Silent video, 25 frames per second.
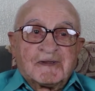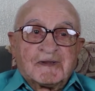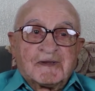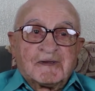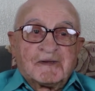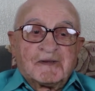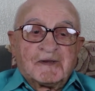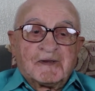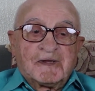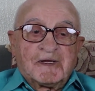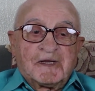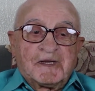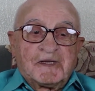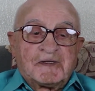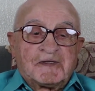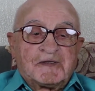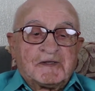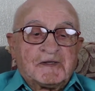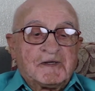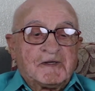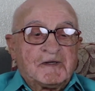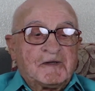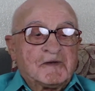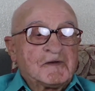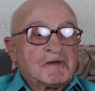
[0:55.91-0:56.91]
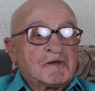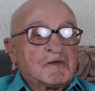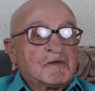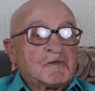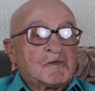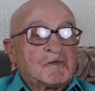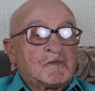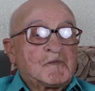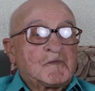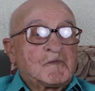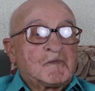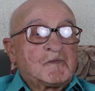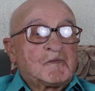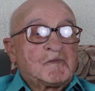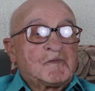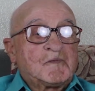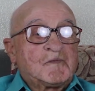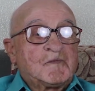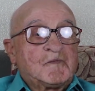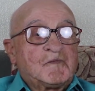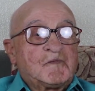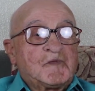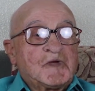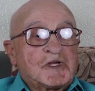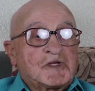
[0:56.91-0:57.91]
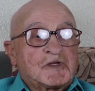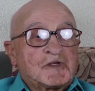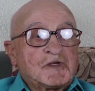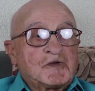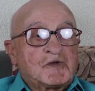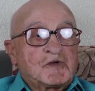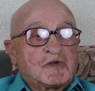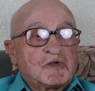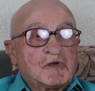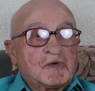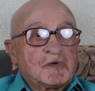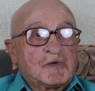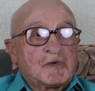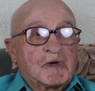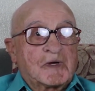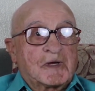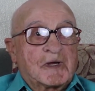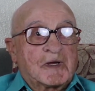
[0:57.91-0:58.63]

then in 1952